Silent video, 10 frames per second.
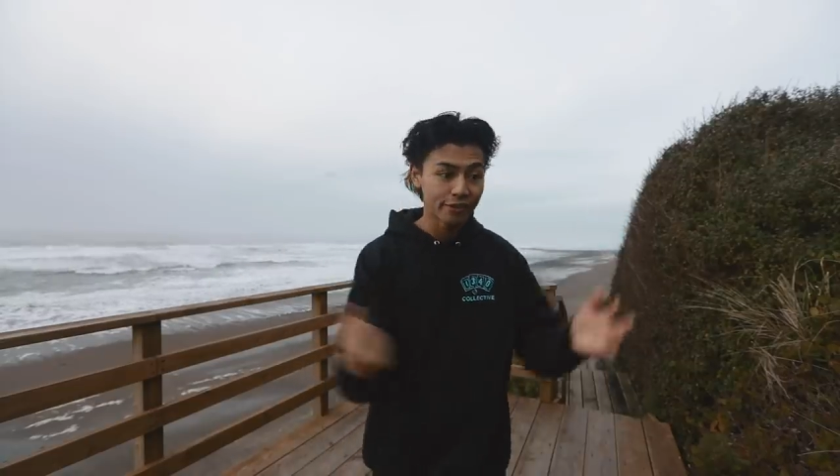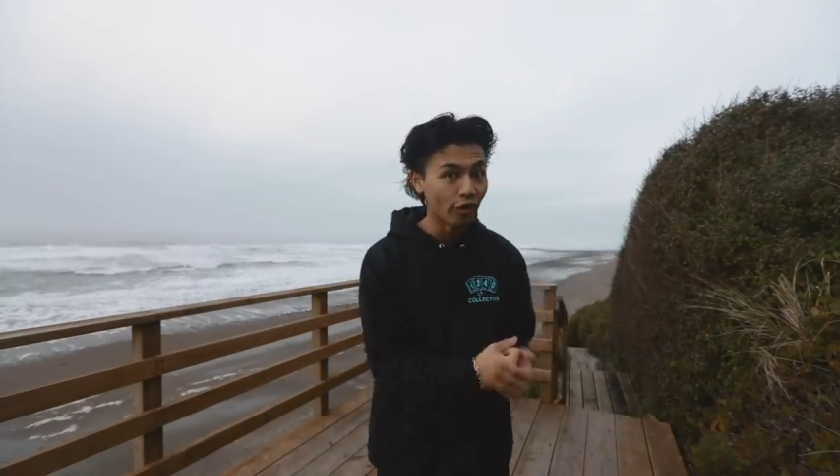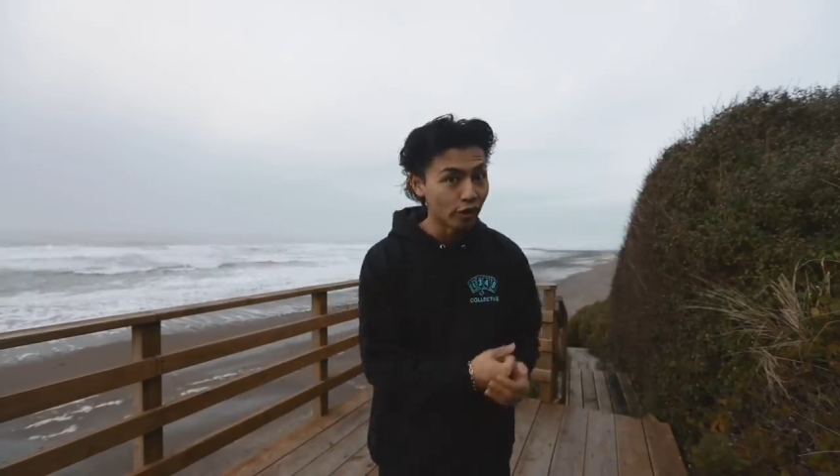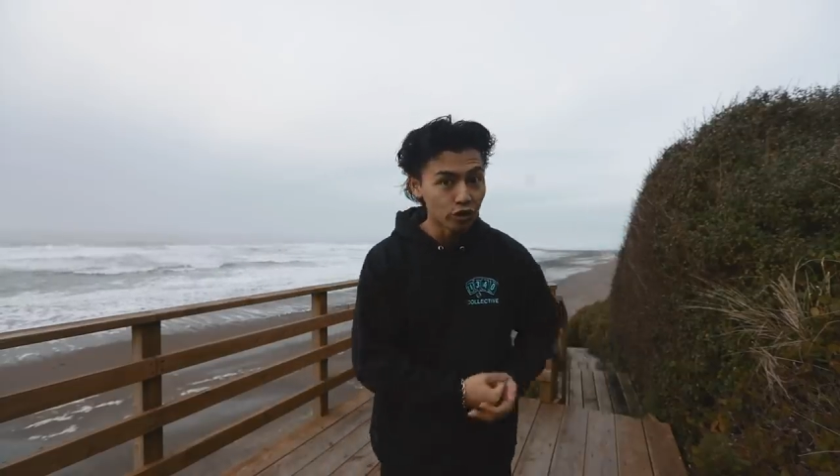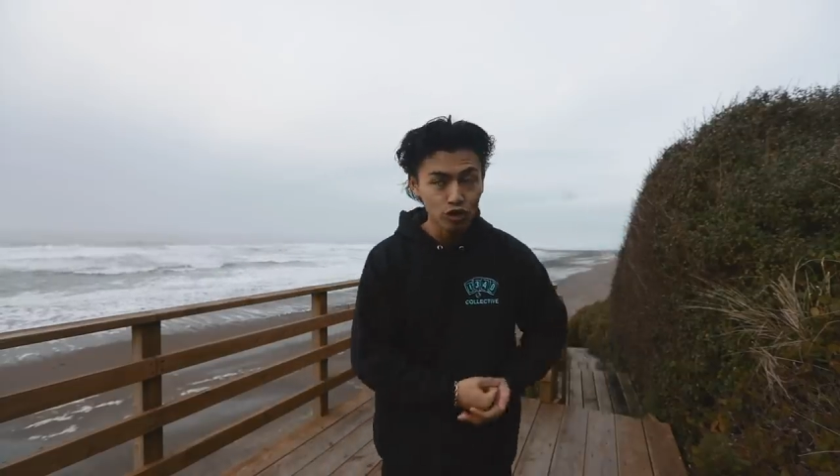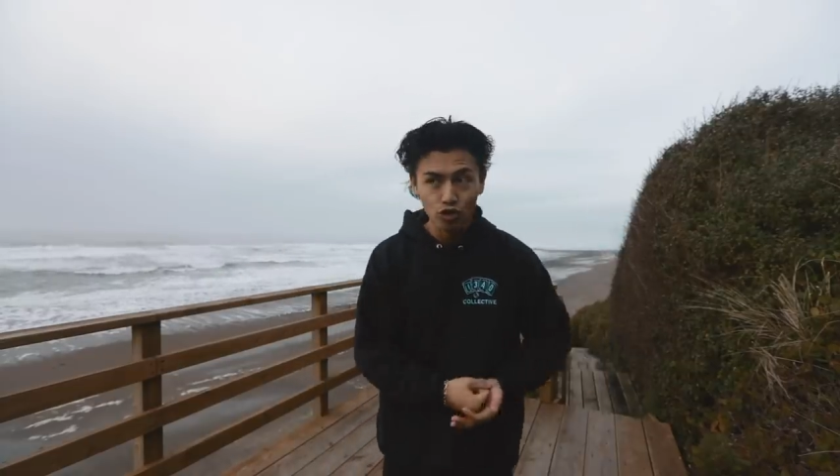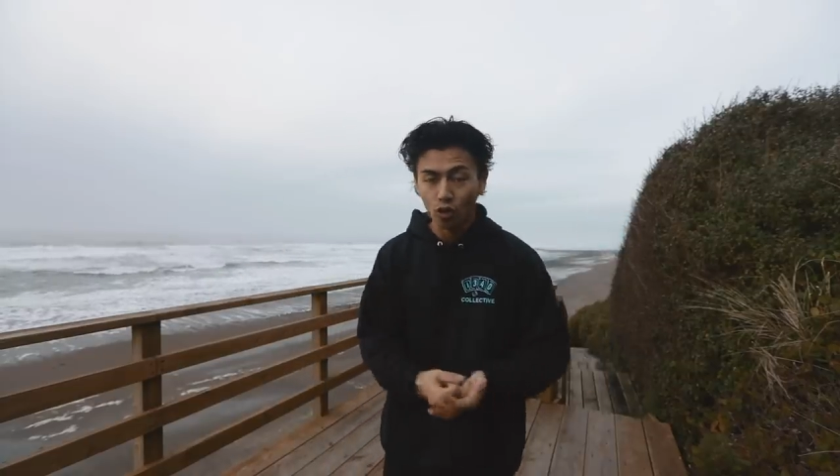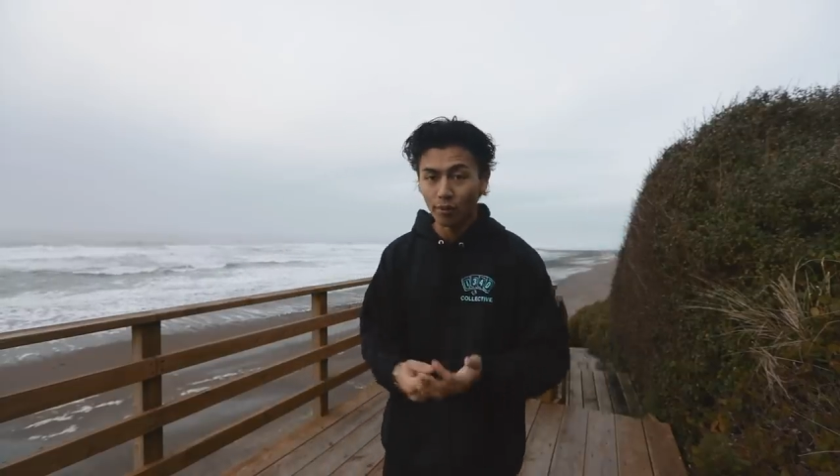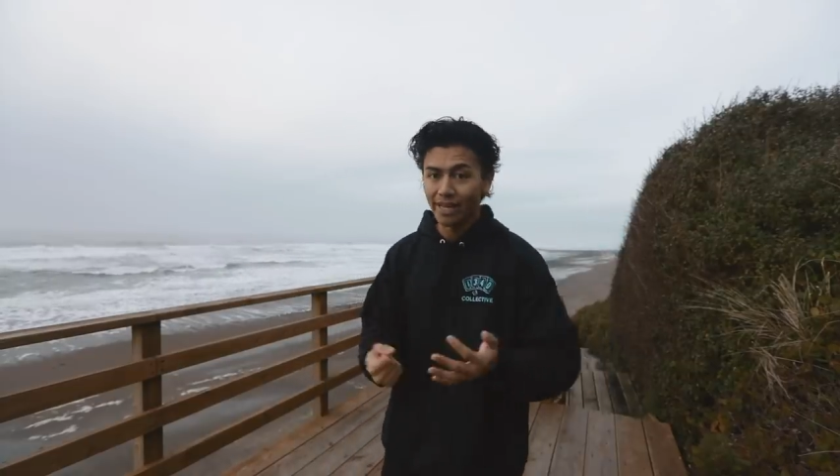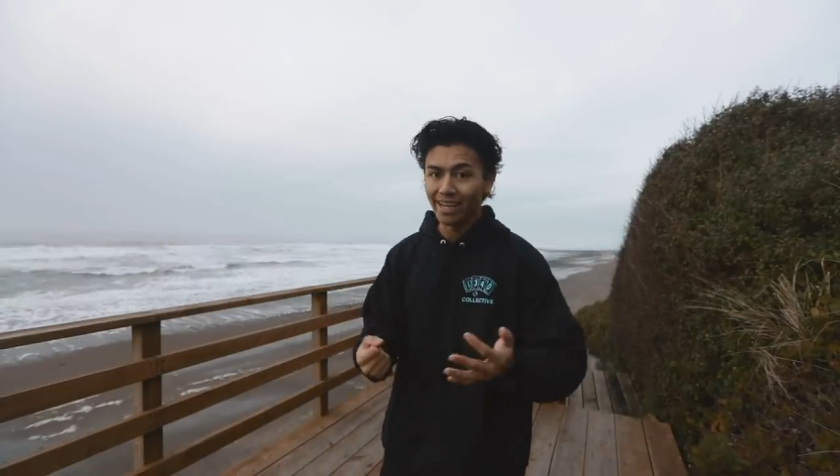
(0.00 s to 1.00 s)

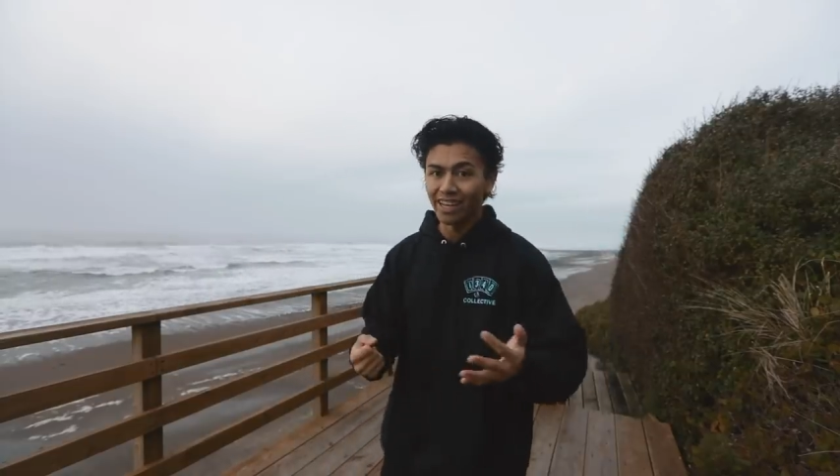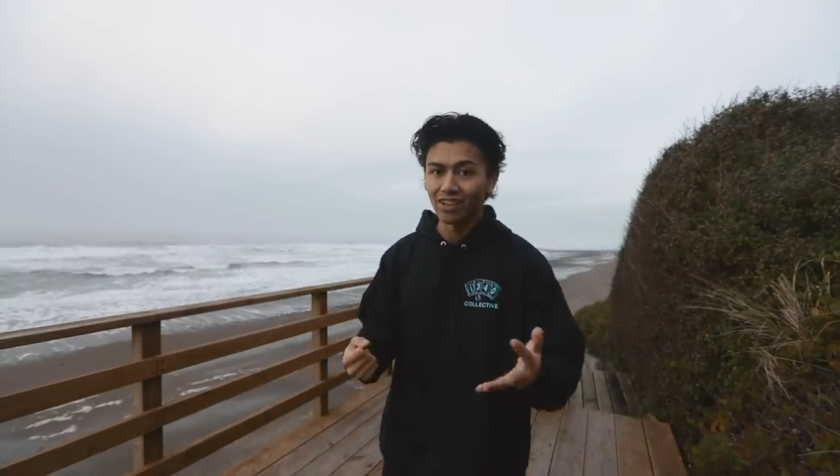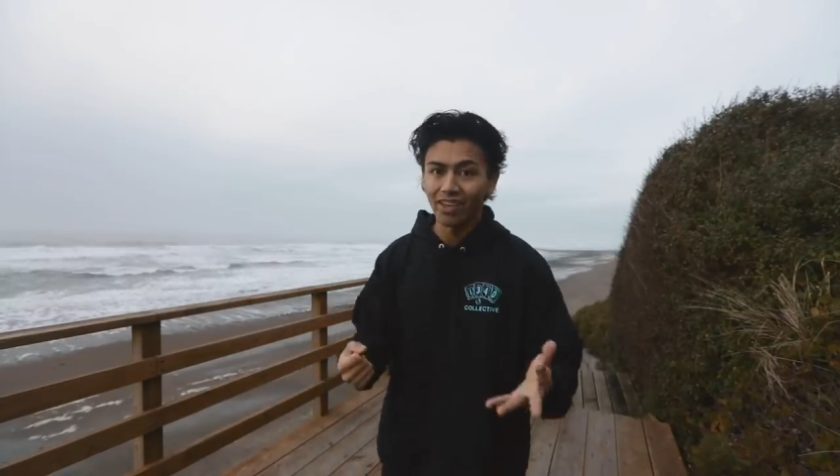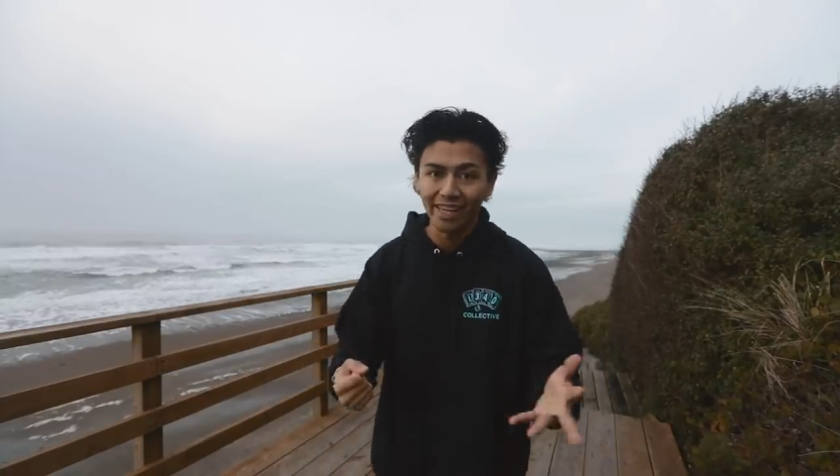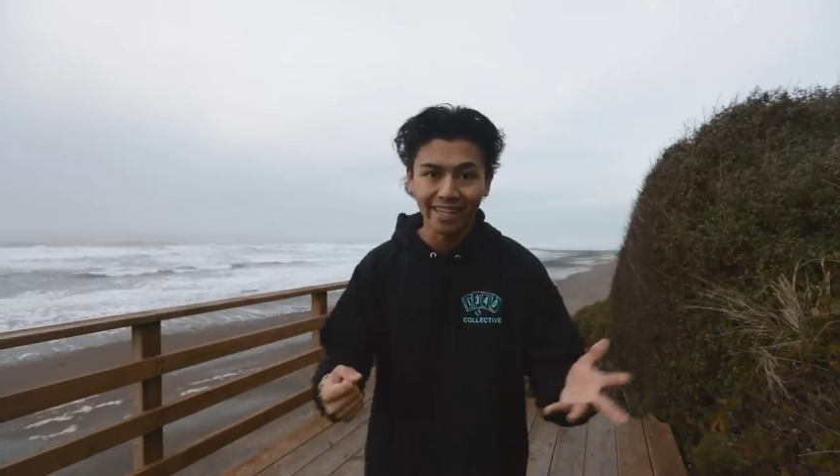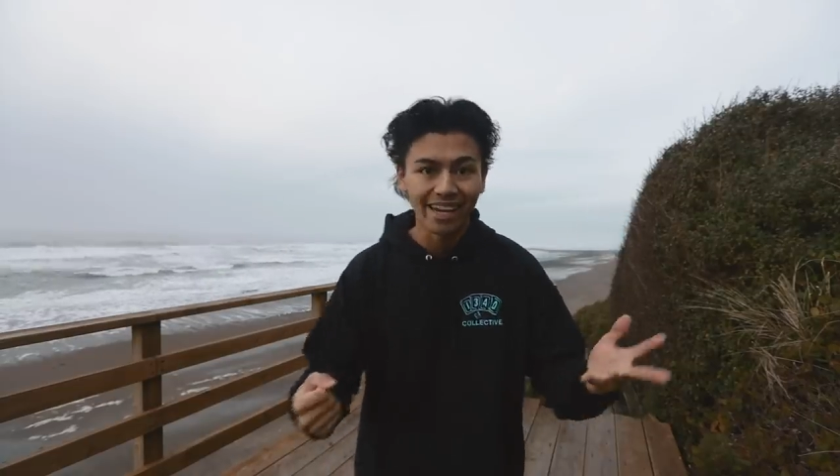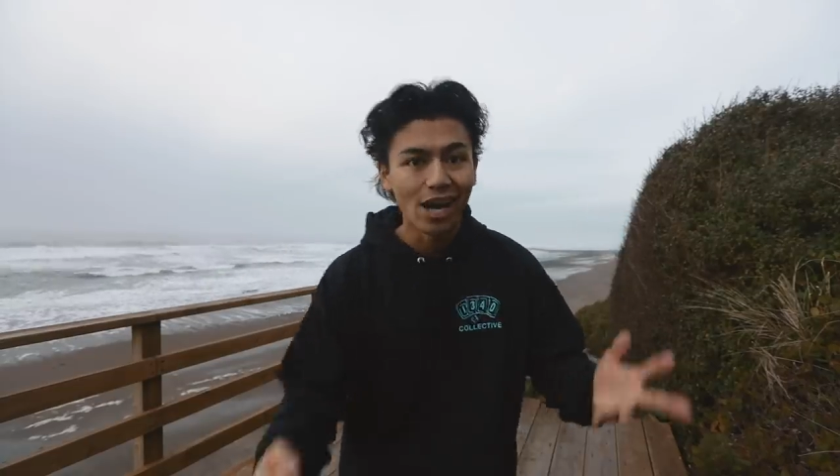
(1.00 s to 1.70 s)
thunderstorming like